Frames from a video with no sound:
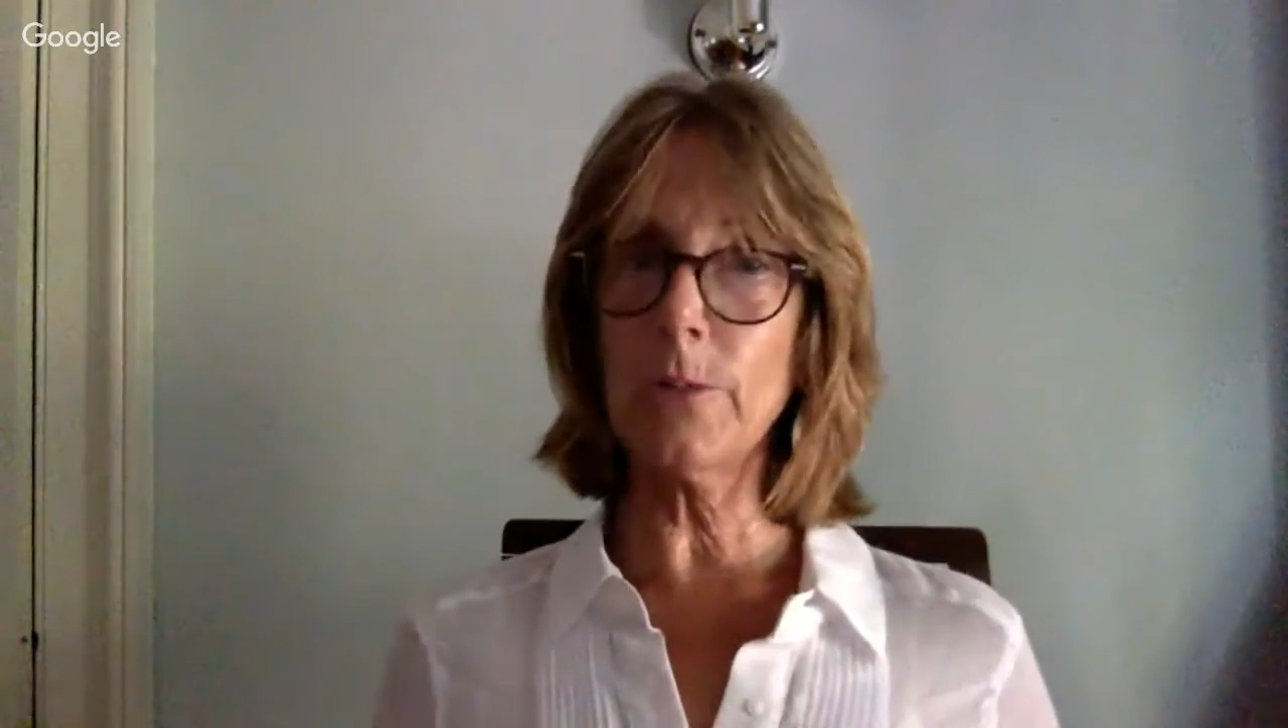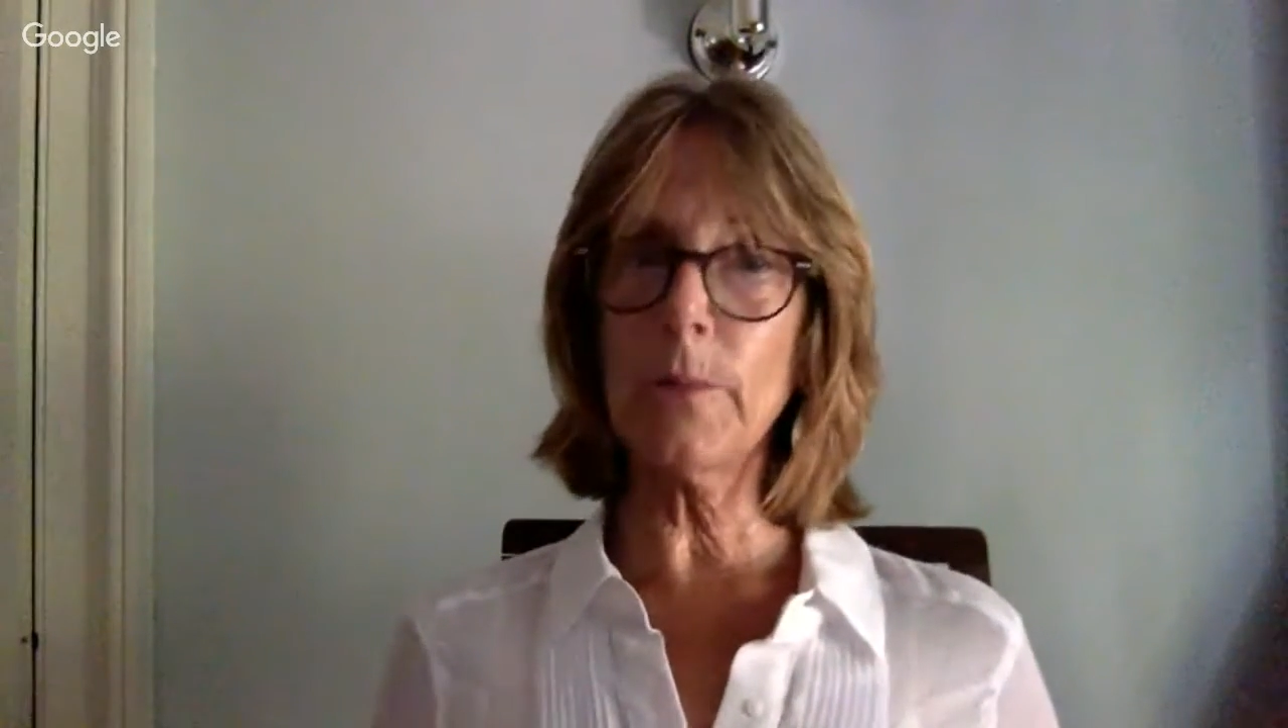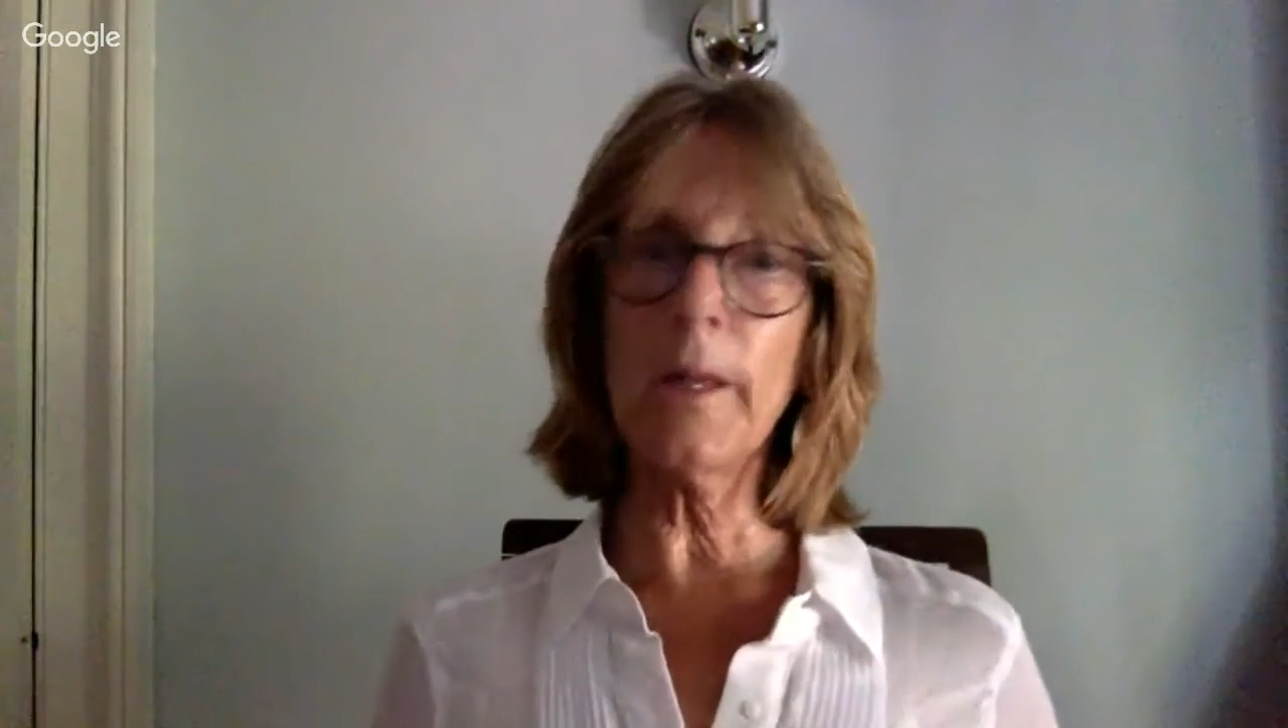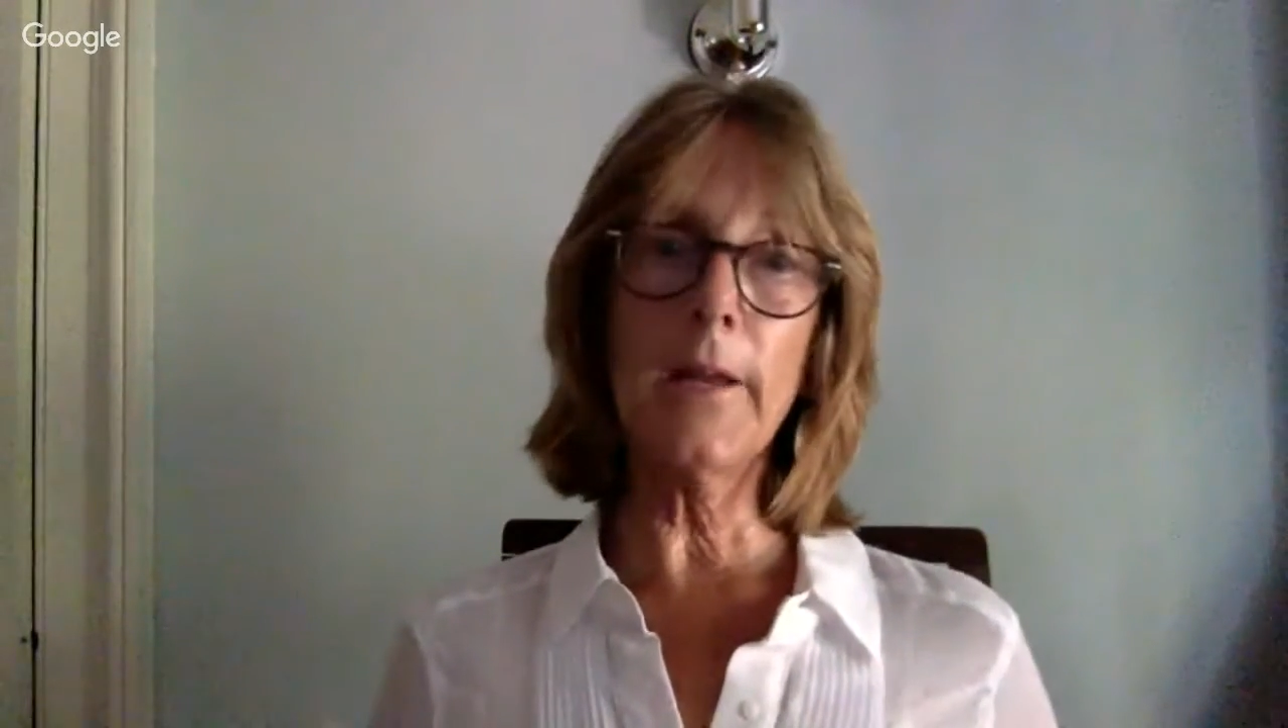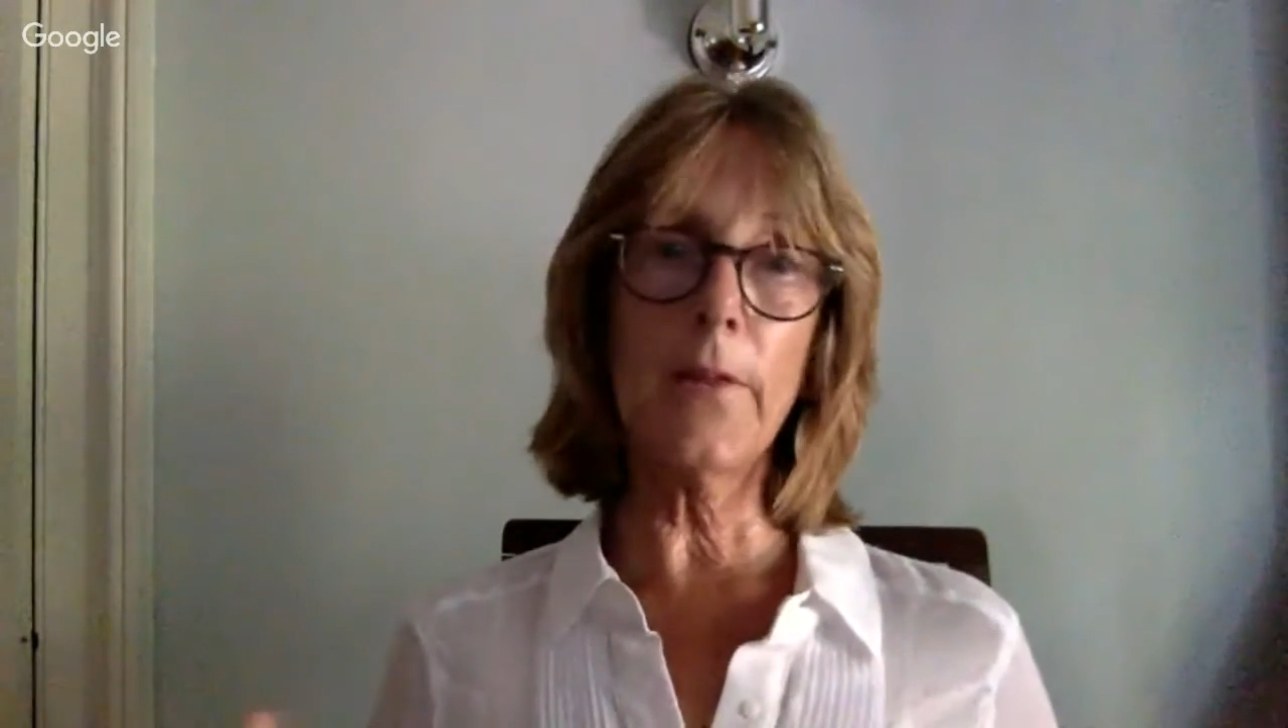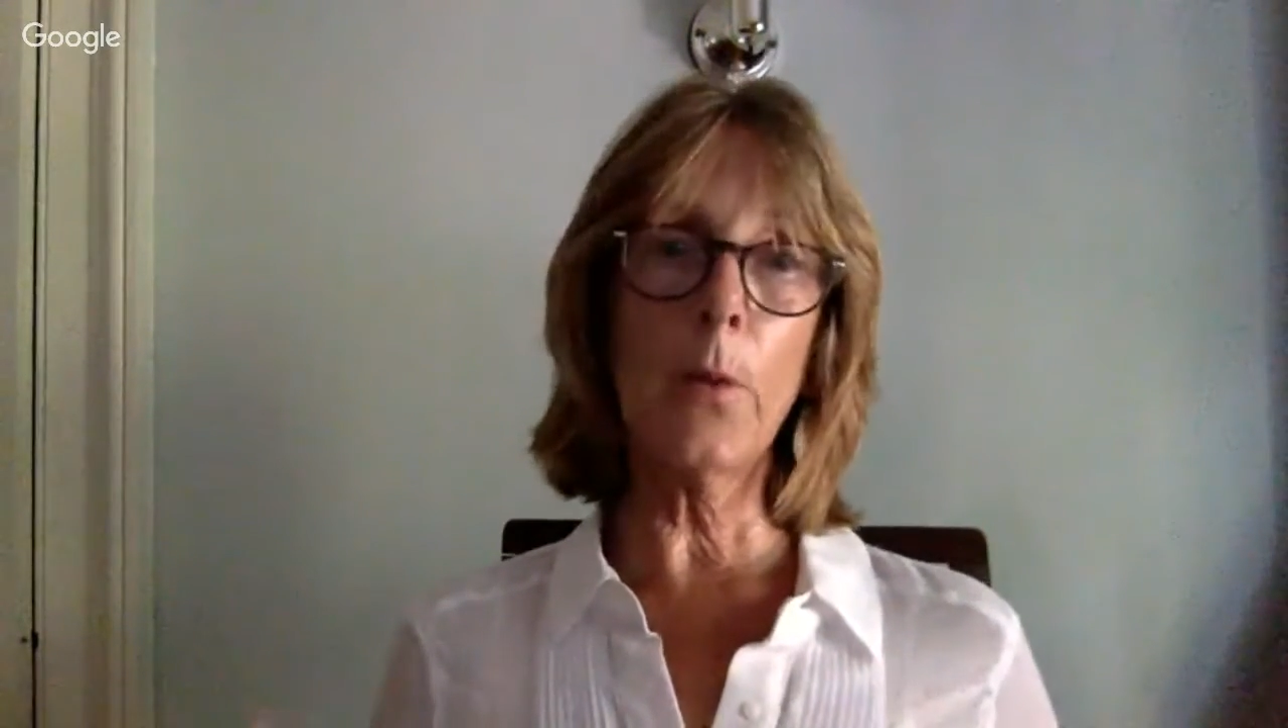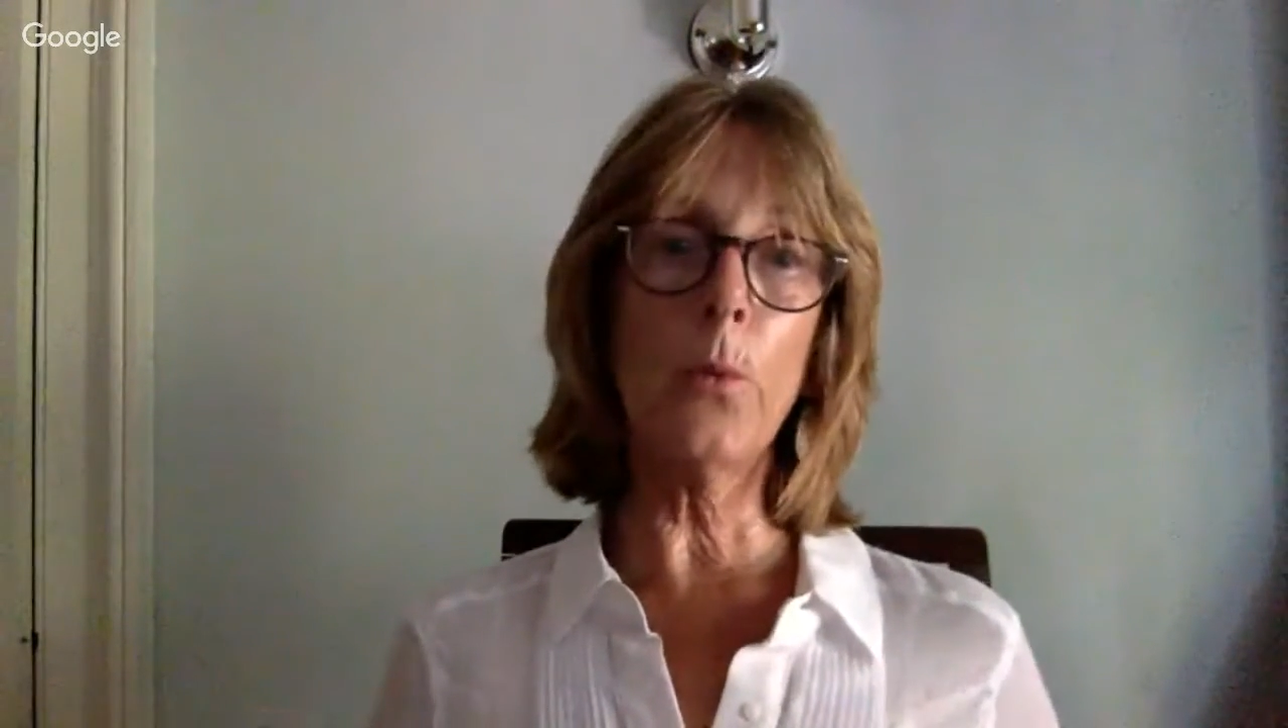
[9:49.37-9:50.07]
plan that